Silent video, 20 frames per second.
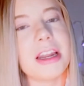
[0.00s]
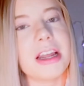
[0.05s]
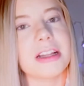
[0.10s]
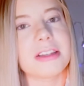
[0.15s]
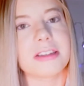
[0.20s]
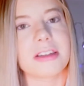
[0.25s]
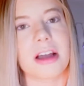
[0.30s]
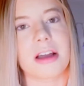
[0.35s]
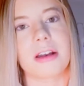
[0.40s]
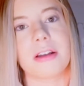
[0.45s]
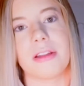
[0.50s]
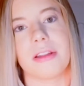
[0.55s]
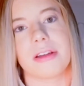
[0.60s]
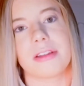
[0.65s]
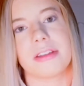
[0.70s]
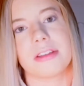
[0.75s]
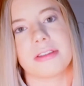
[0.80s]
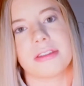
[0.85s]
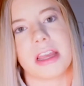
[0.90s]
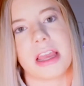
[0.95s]
it's not going to look
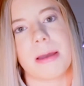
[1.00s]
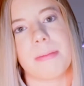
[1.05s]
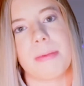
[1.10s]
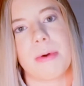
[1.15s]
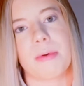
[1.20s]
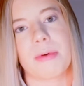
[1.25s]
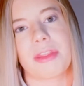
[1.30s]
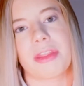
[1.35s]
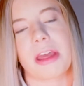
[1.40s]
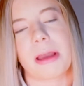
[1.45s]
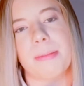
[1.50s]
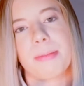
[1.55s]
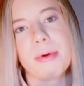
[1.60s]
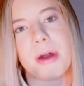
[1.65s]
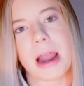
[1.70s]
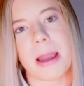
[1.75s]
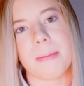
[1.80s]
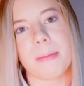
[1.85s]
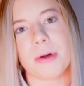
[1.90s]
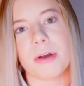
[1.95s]
the same, but with like
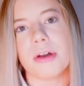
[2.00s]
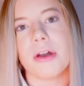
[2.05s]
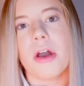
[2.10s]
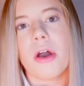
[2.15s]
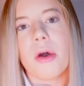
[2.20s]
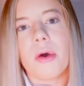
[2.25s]
primer,